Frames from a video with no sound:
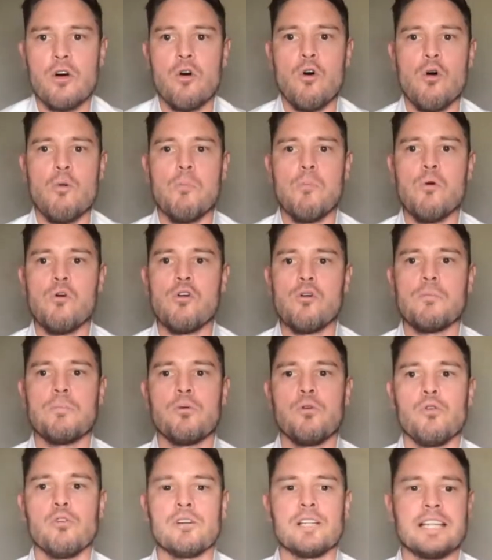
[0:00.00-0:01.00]
Or more
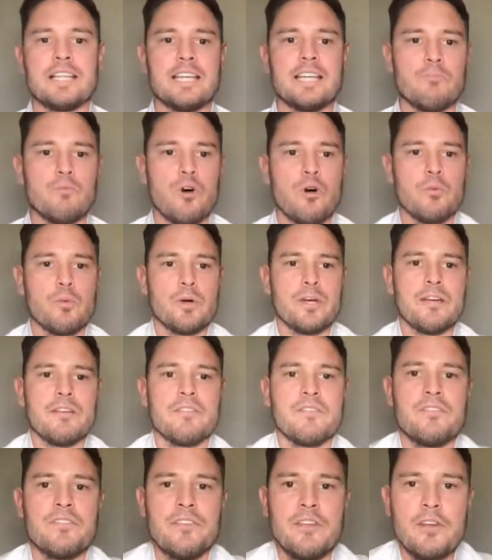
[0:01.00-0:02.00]
importantly, in what
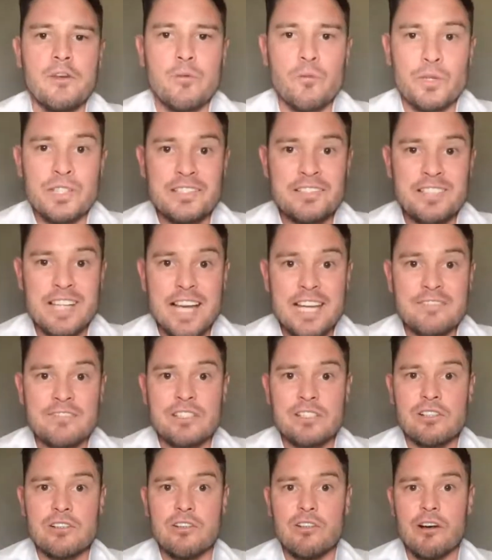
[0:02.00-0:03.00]
we saved
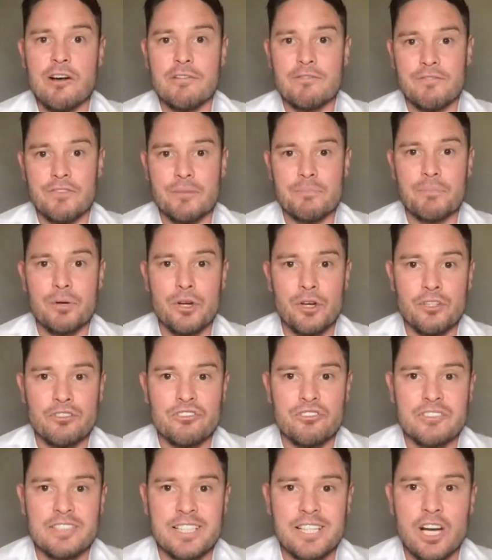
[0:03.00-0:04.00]
a client from
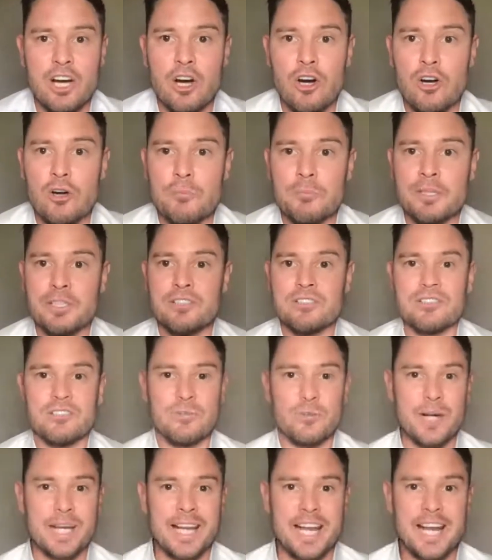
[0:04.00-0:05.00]
purchasing a home because he
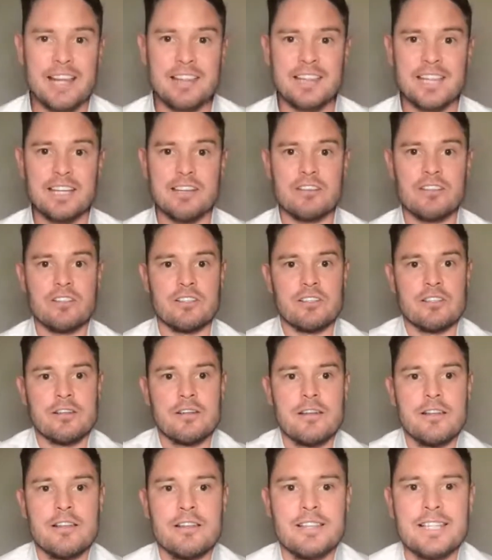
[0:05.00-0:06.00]
went out there and
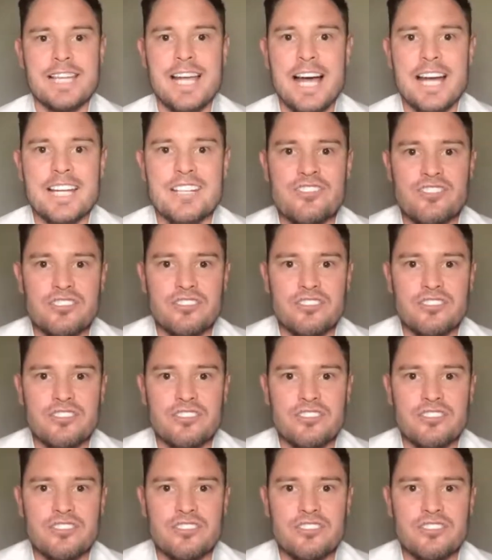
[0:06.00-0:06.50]
the agent